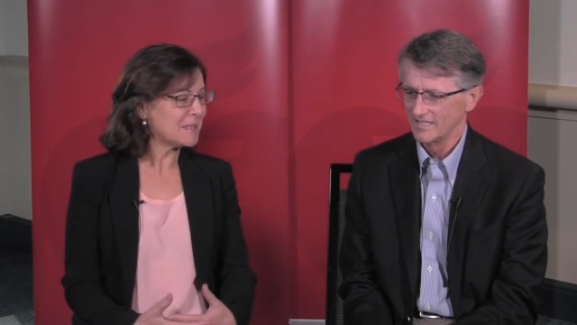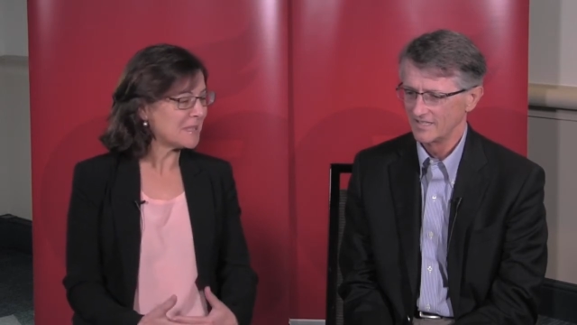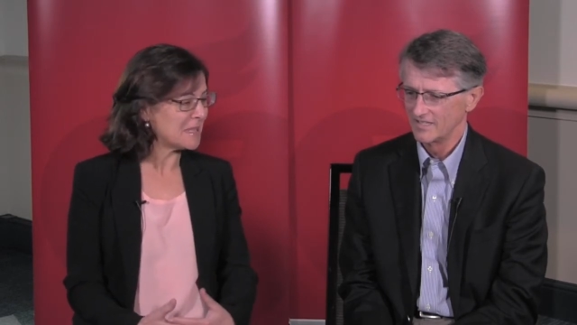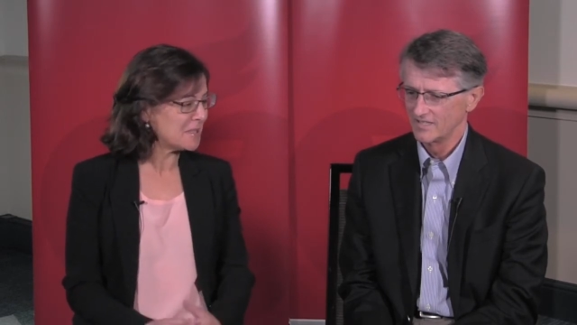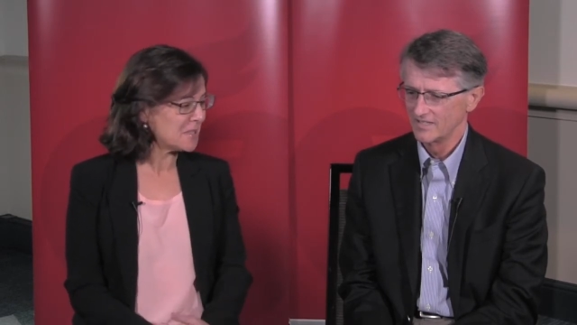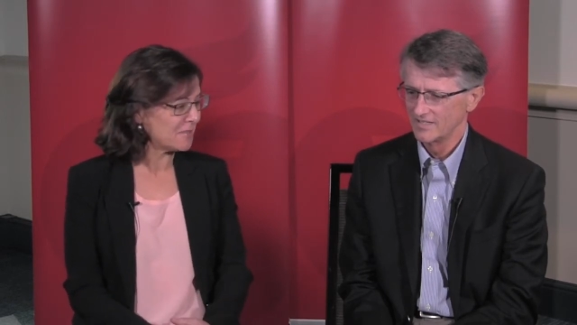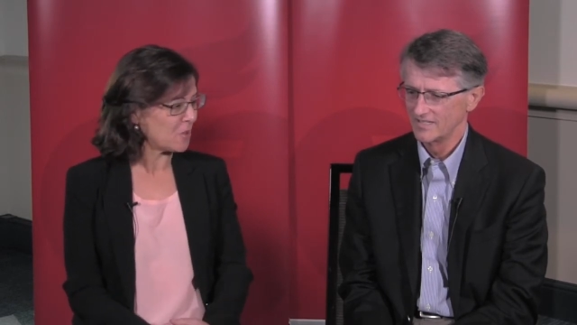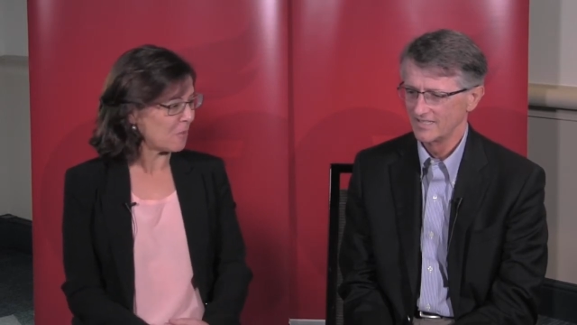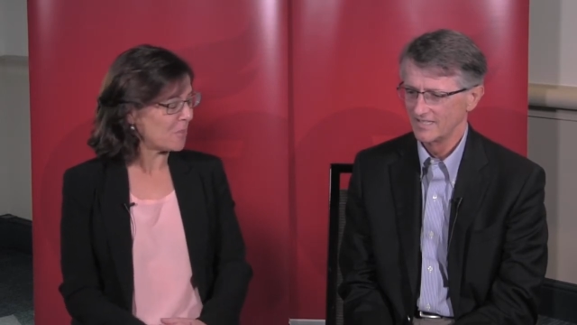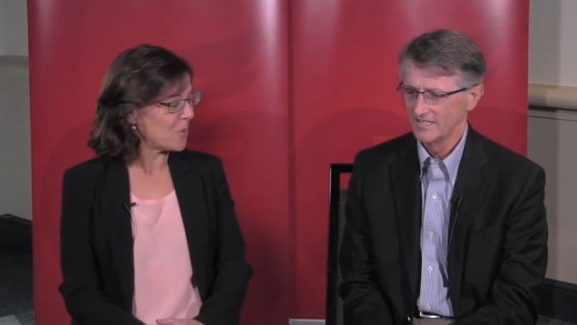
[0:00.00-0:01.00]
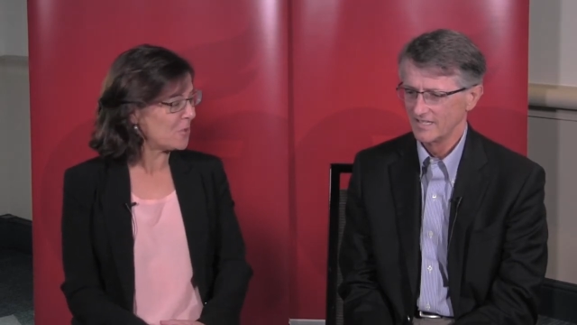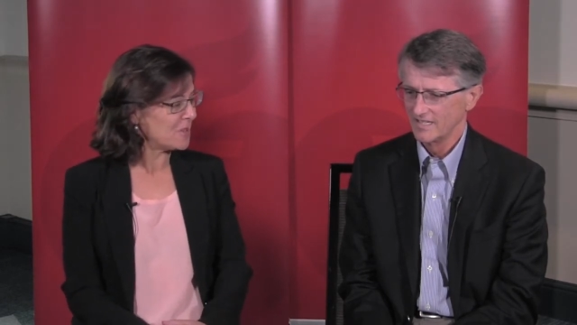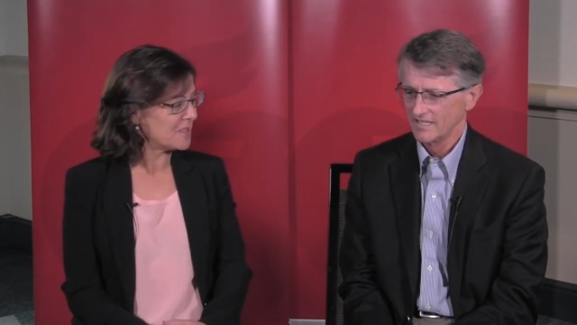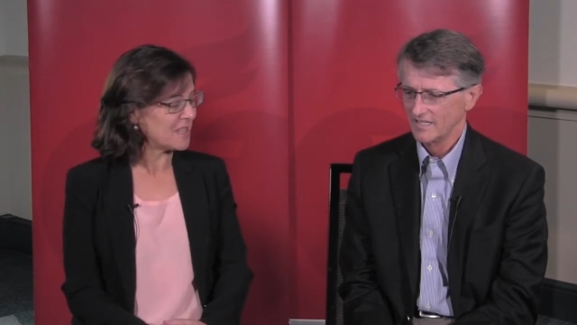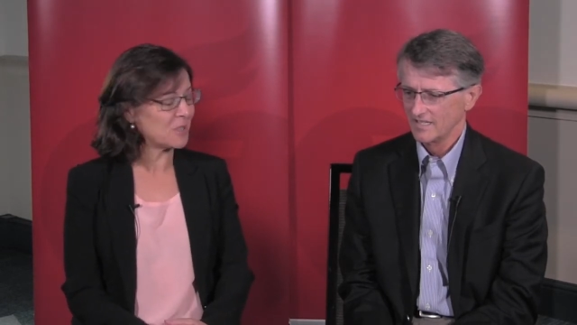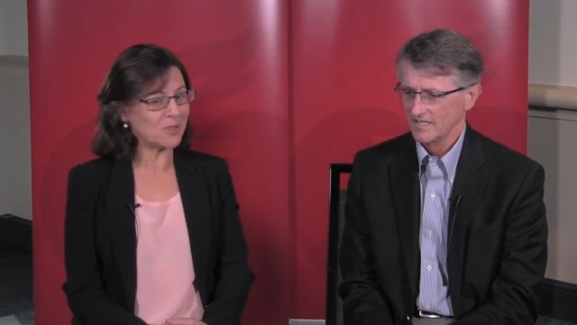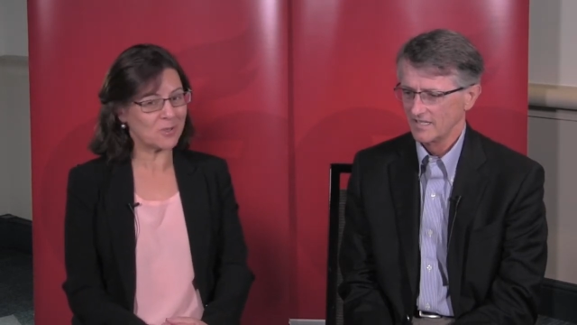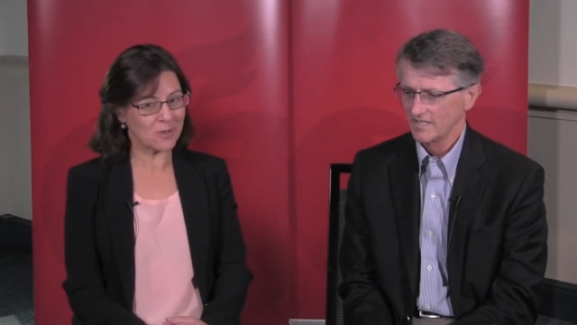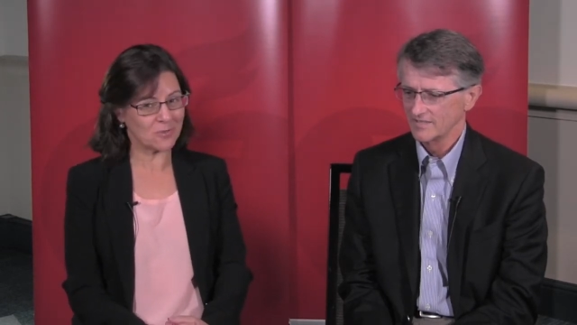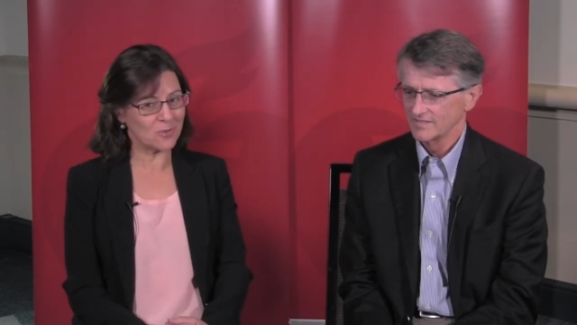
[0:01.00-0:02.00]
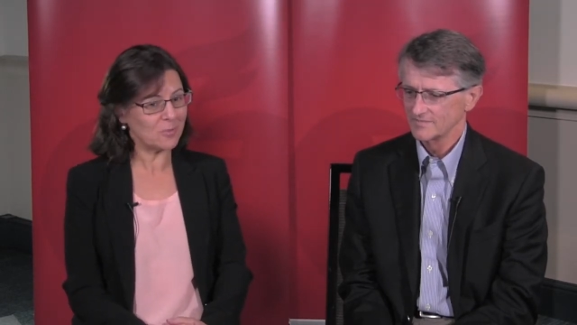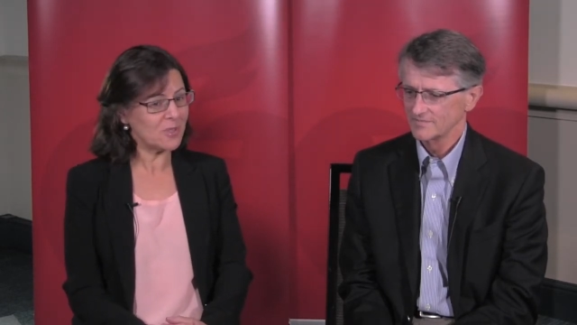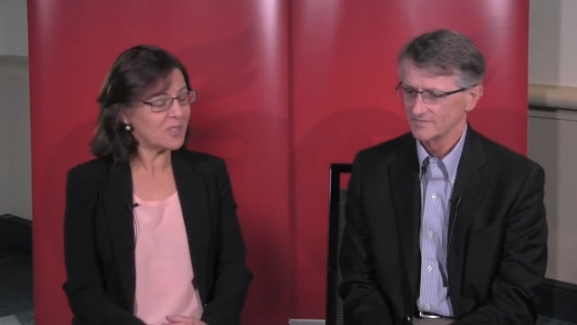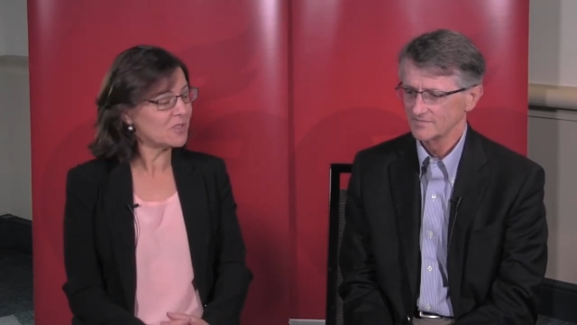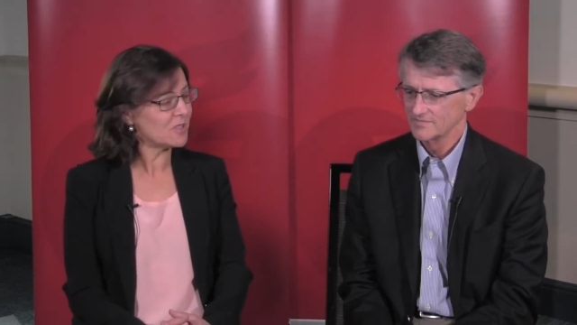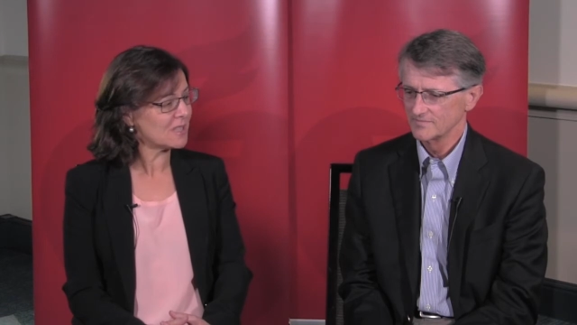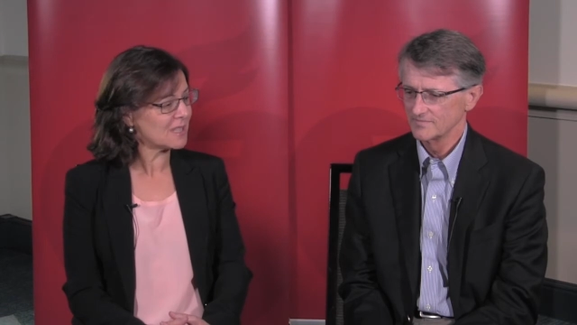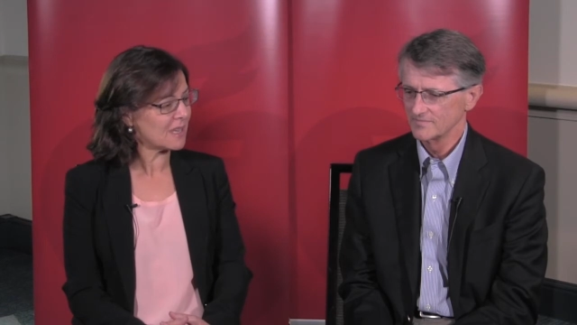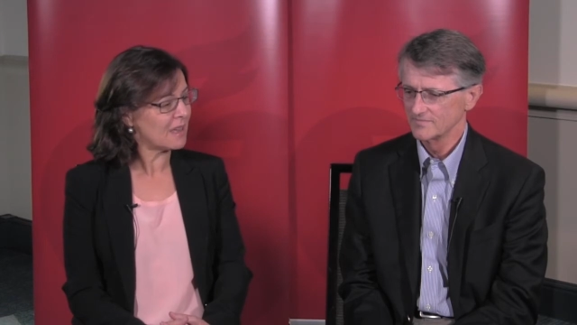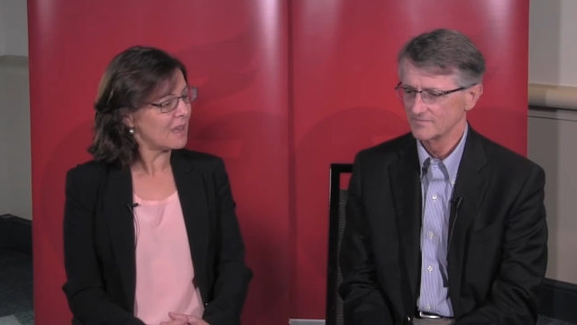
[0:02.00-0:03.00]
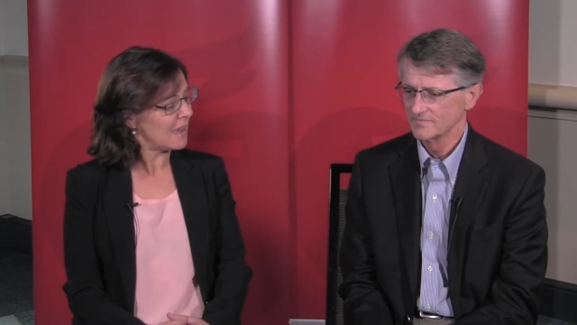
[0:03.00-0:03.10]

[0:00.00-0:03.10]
Speaker 1: sensitive component that was contributing to this